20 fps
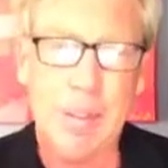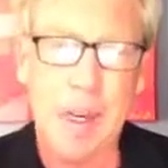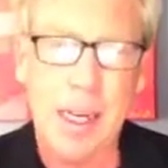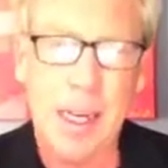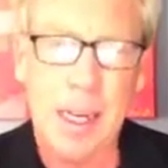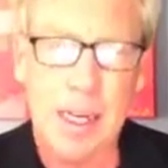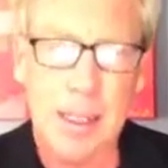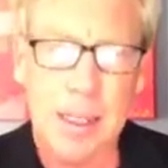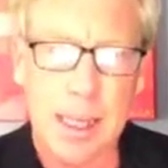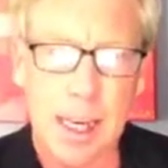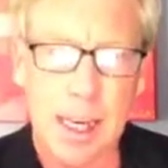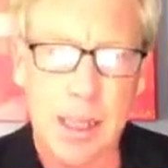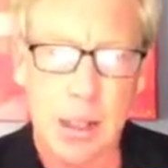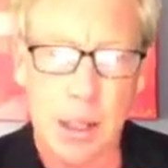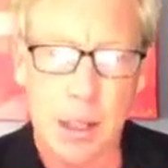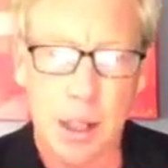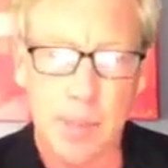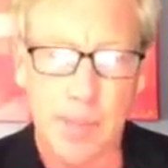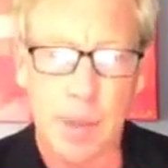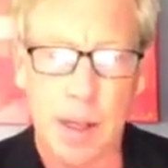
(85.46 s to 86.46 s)
media
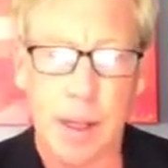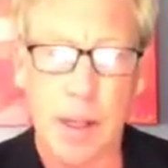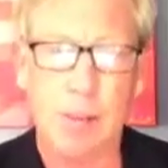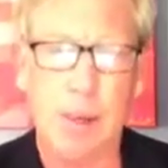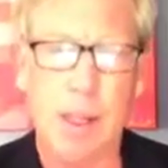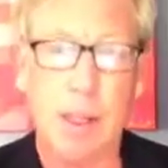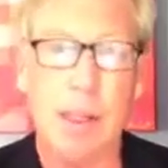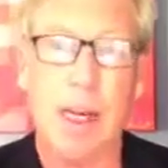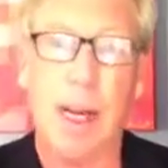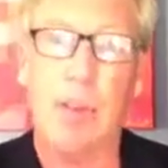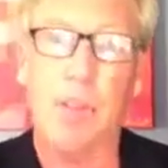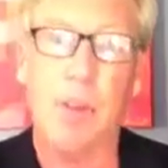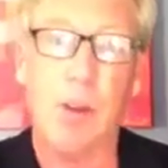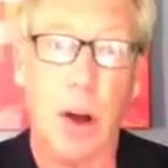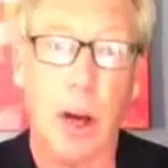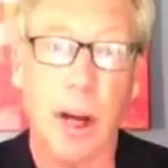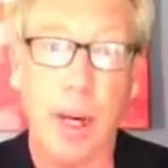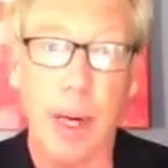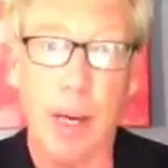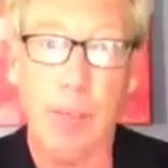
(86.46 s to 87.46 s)
attention, and the reason I'm
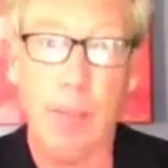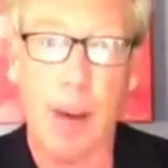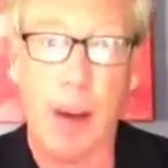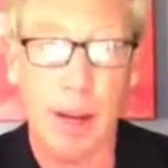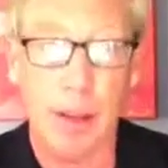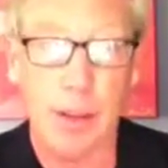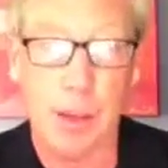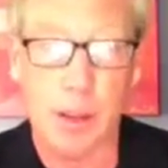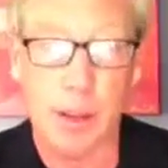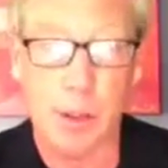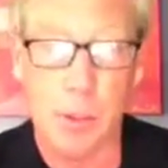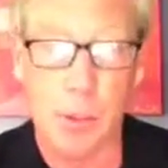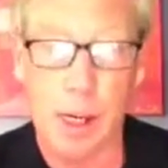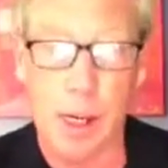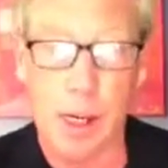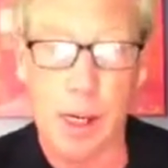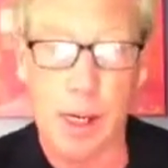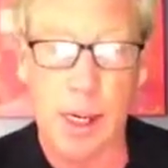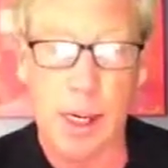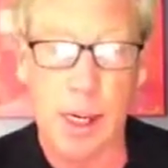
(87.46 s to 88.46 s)
talking about it this
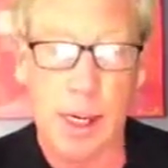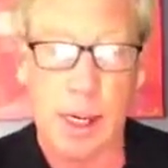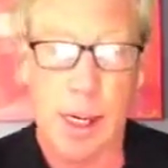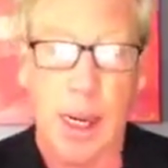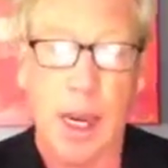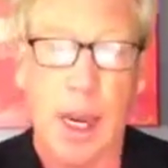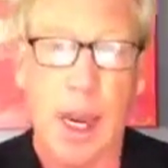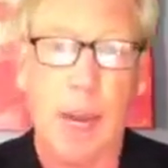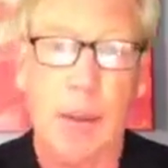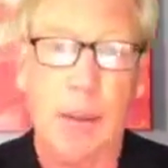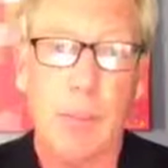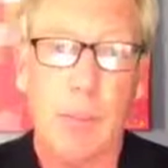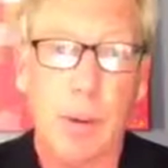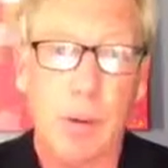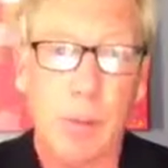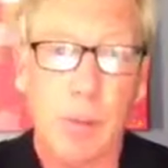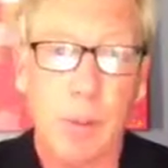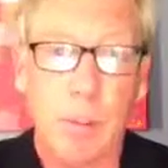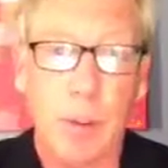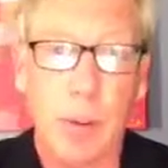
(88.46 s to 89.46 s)
week
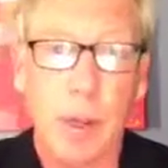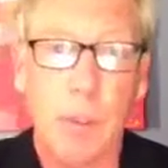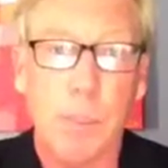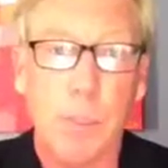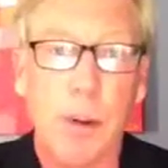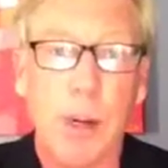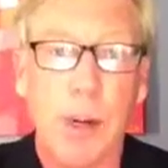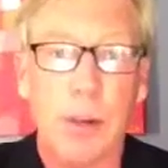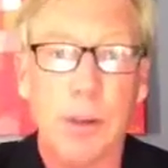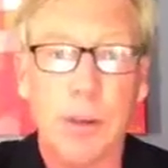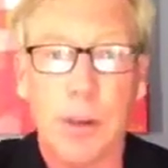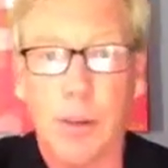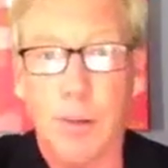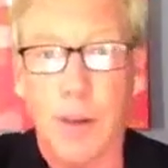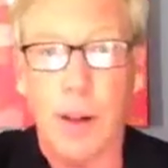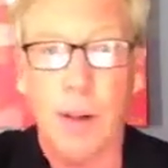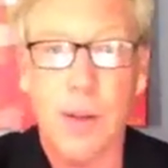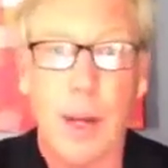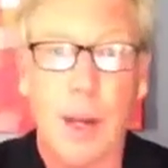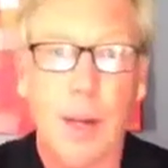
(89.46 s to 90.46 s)
and really putting it sort of
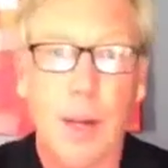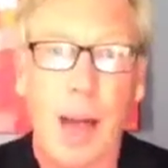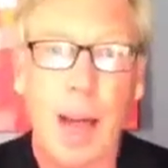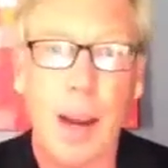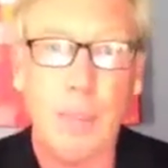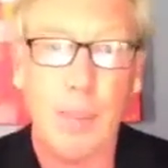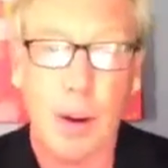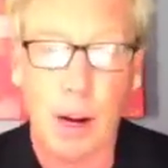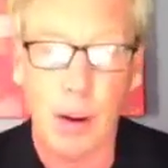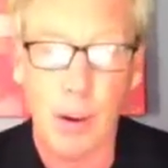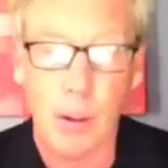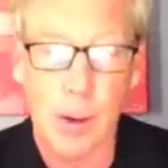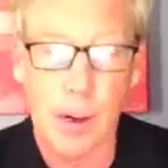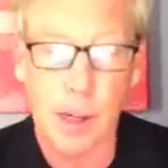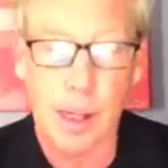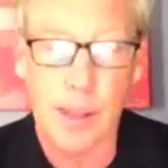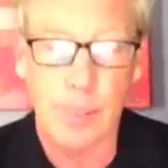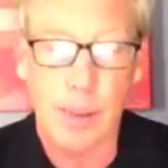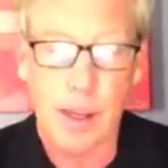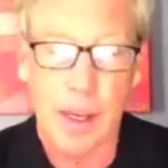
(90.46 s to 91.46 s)
on a high
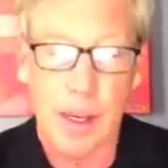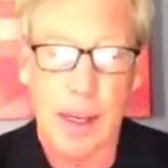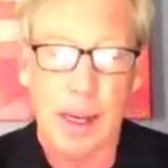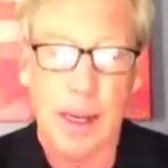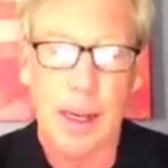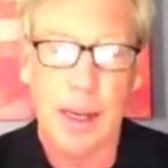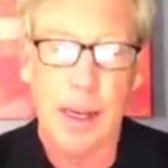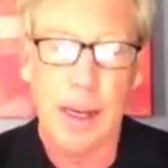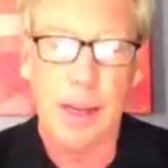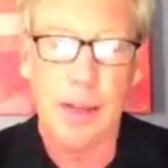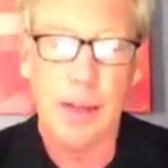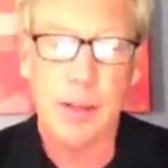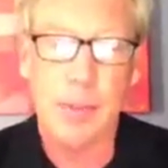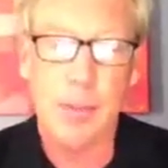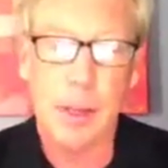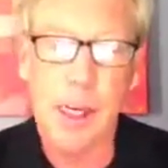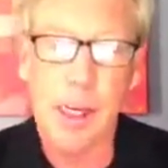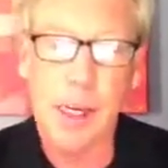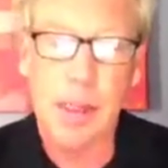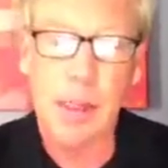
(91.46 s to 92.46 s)
priority, this
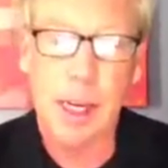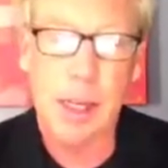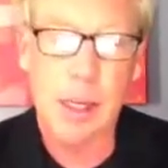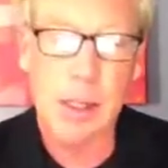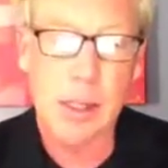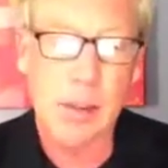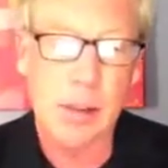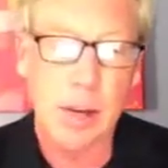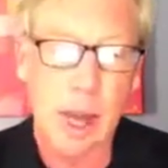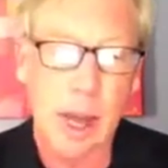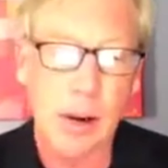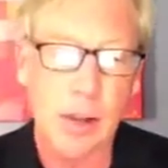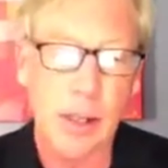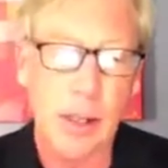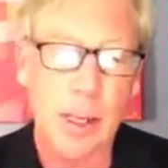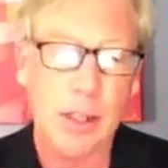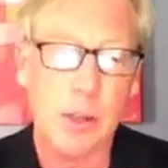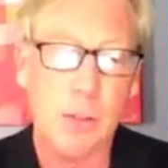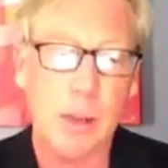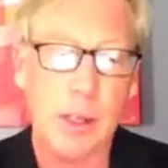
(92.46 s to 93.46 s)
media attention not
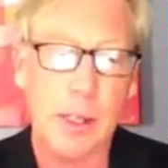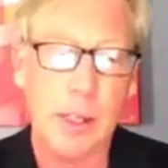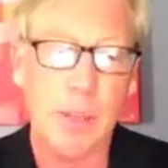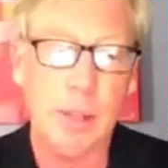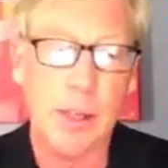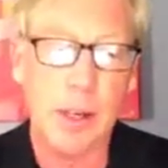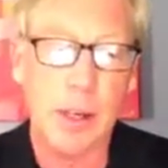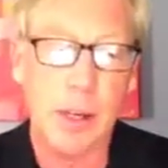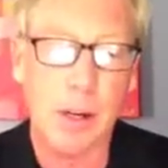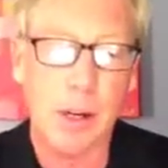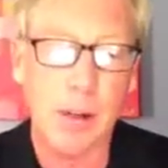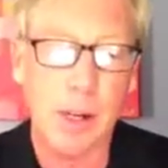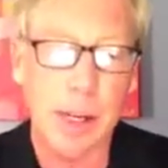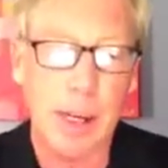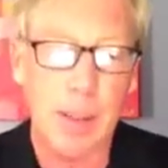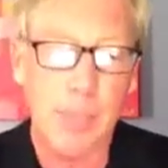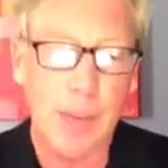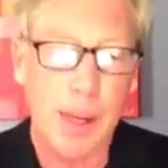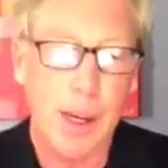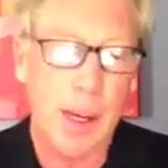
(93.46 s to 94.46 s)
only has been limited to
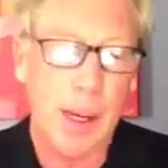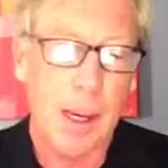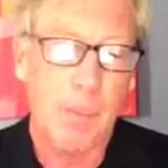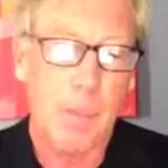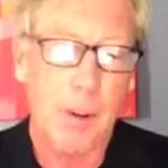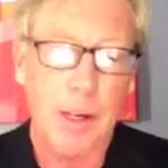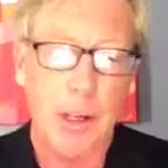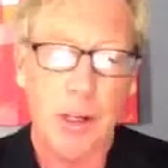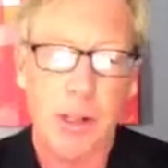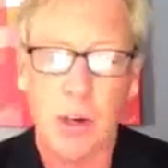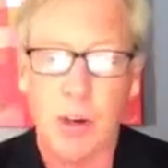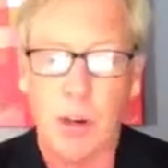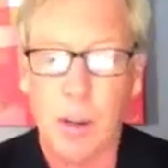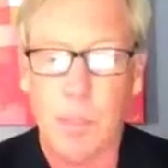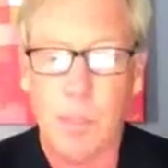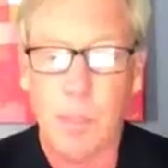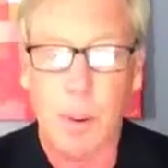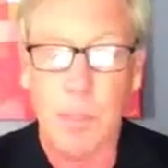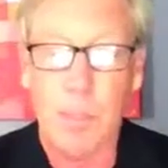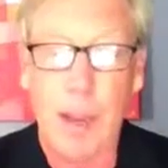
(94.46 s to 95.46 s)
Korea, but it showed
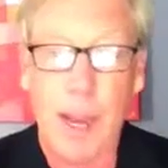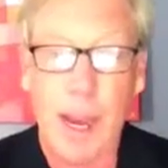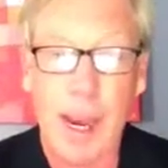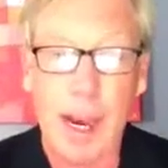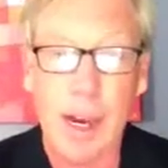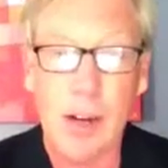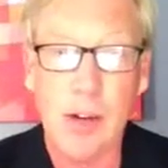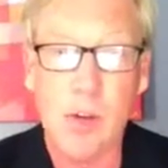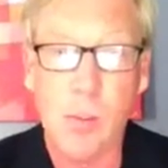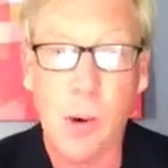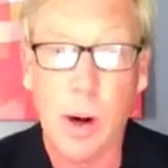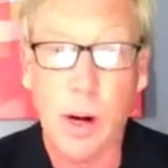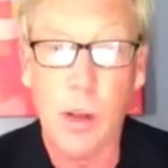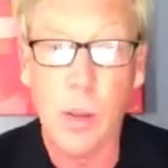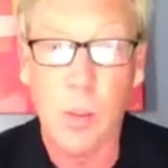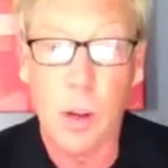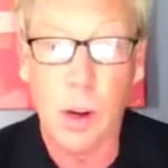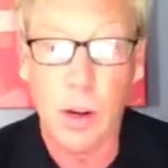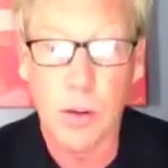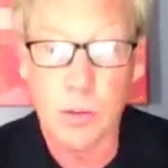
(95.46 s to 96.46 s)
up on page 1 of
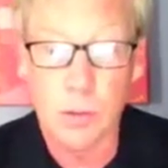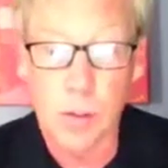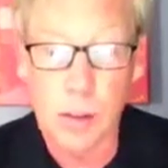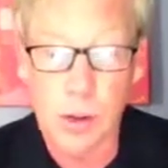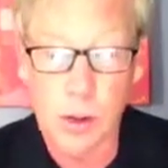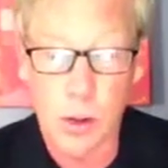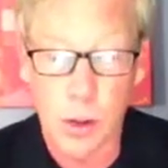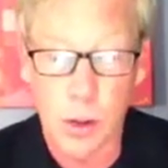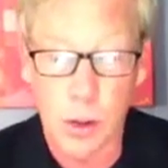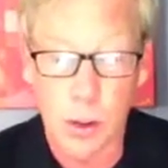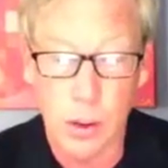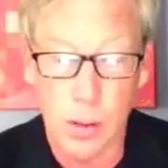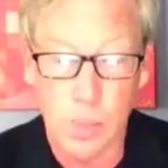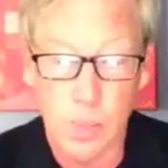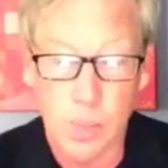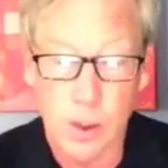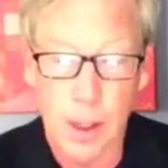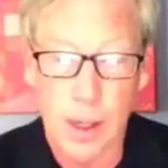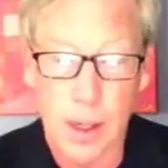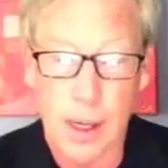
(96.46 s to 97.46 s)
the Wall Street
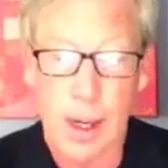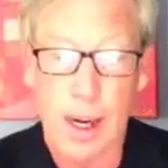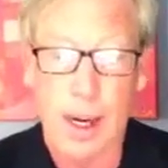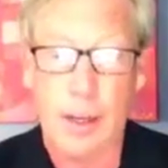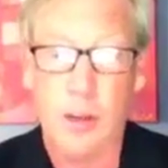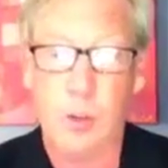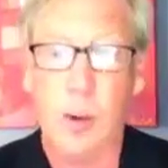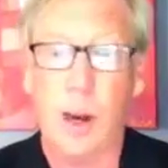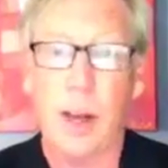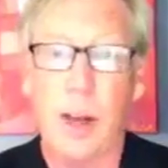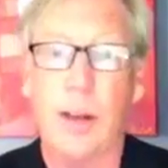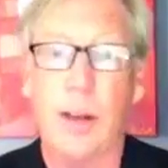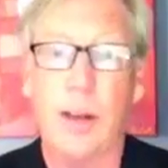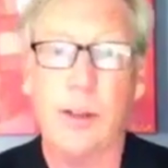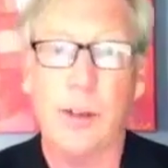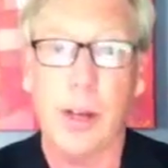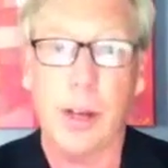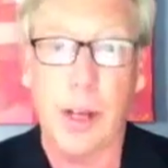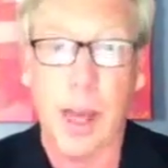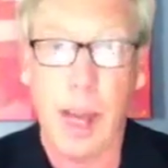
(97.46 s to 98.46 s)
Journal, as well
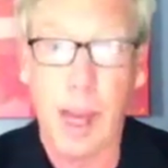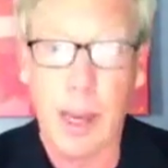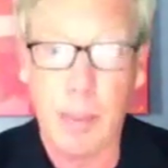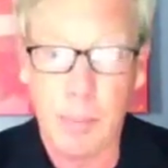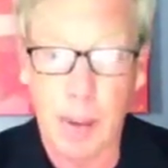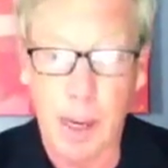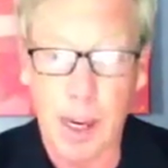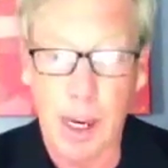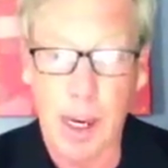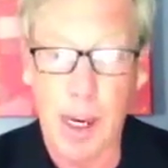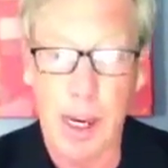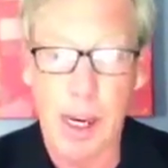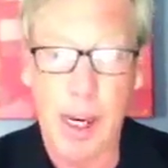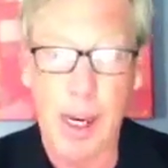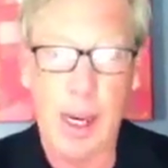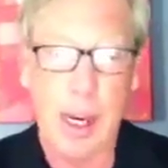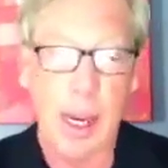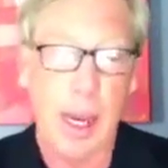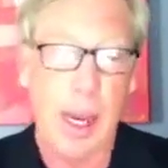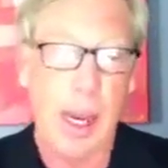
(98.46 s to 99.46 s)
as an
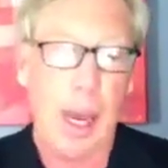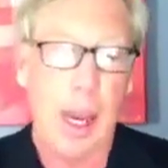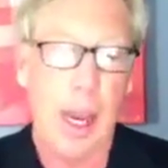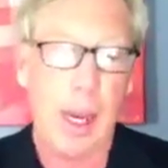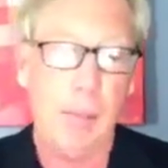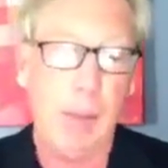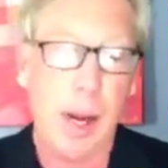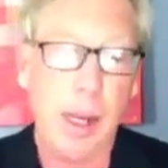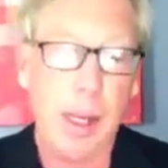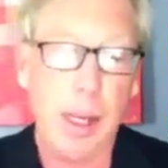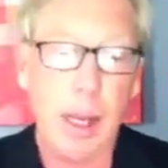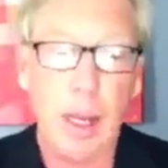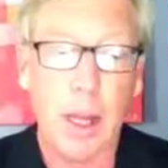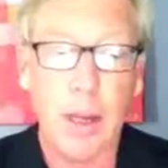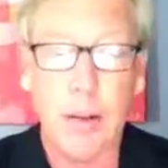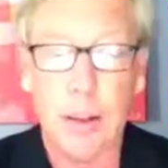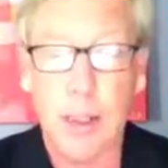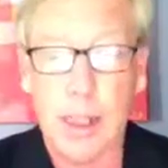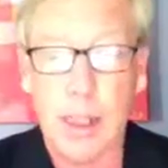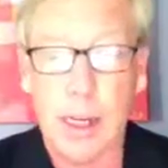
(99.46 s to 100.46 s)
AP and many of the other
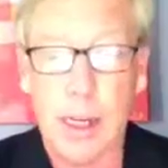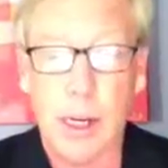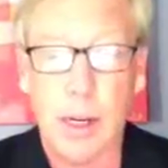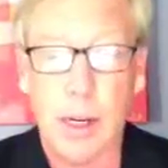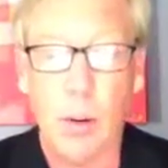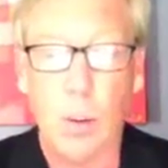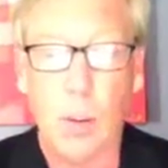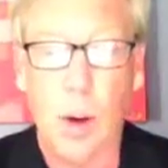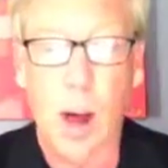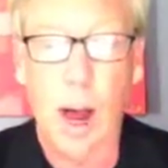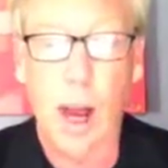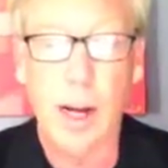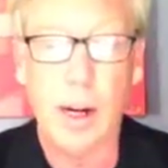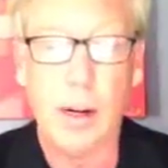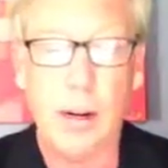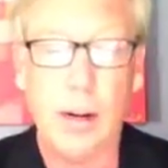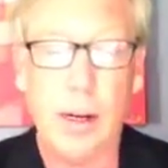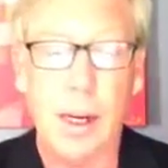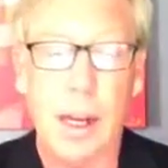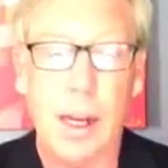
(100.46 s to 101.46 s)
leading
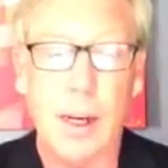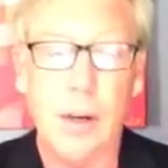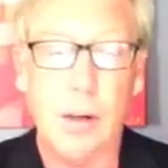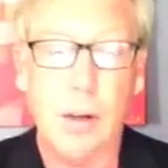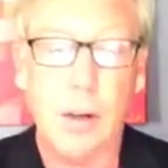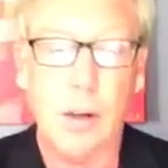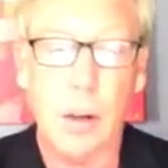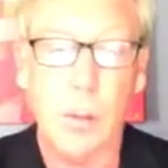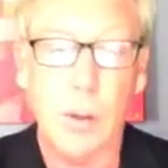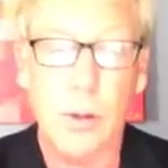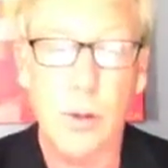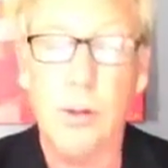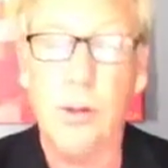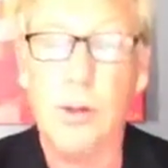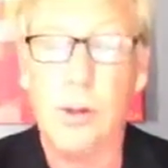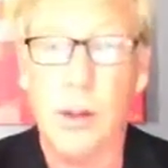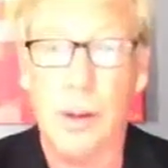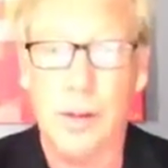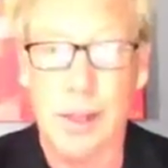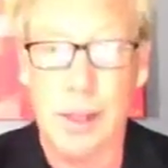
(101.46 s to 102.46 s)
wire and global news
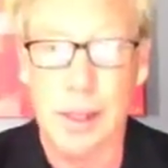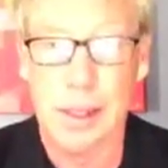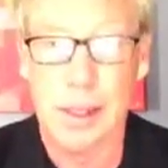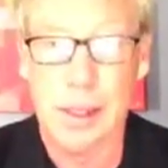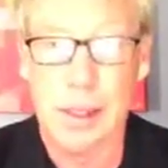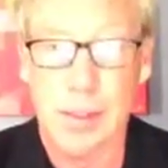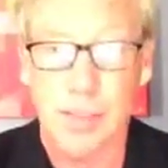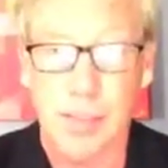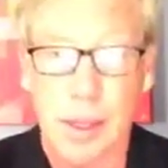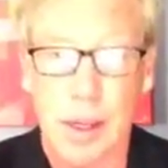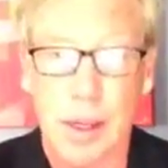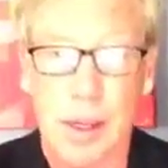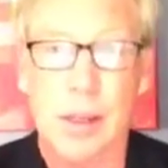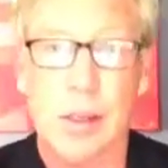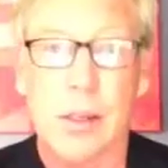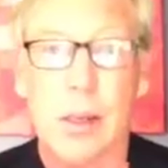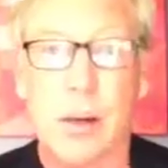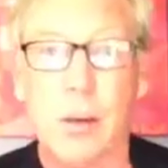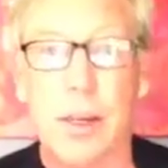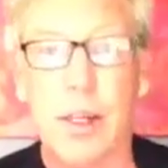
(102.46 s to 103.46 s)
services.
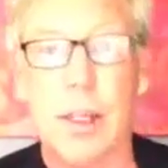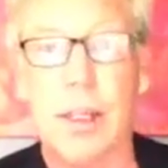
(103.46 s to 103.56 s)
So it